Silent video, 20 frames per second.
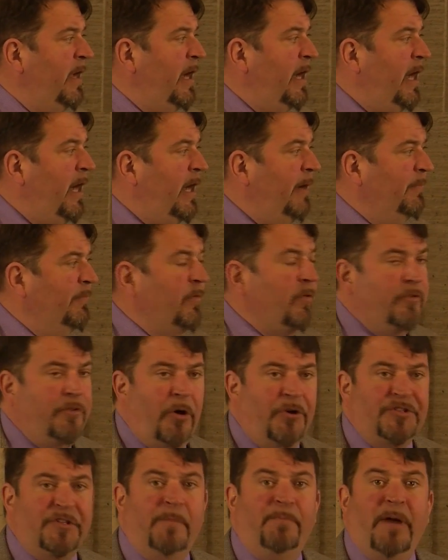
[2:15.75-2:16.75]

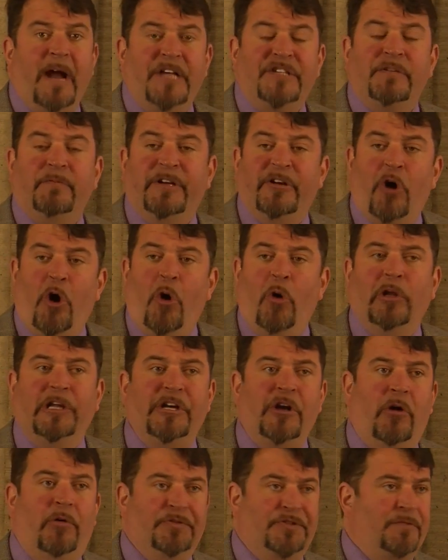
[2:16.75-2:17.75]
Those are the brands that we
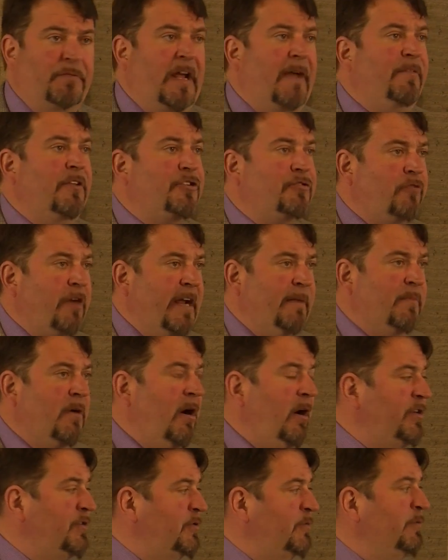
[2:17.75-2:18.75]
wholly own. So we have the
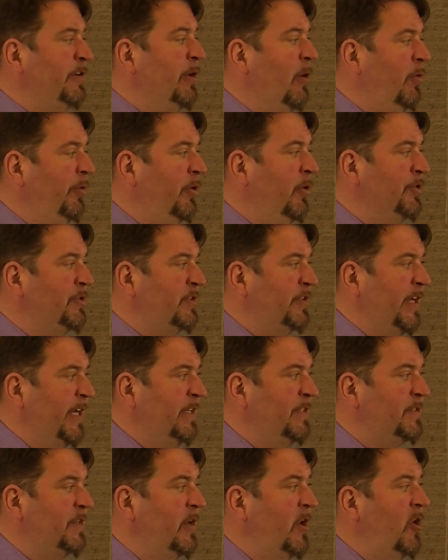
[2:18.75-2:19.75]
trademarks, we own those
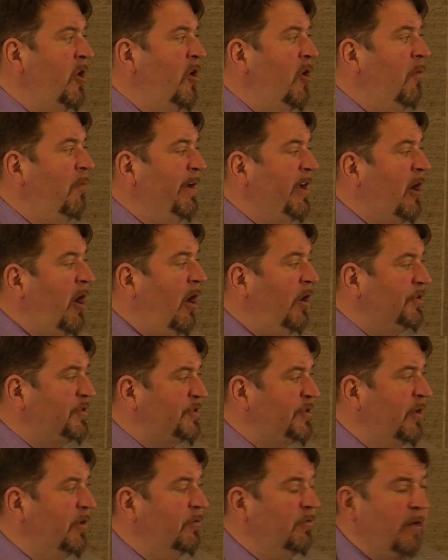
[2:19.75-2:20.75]
things. We
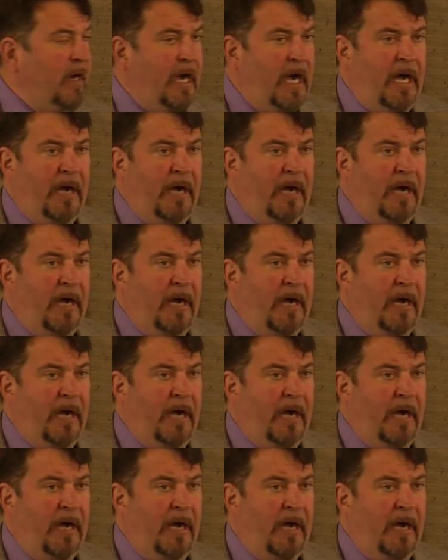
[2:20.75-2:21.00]
also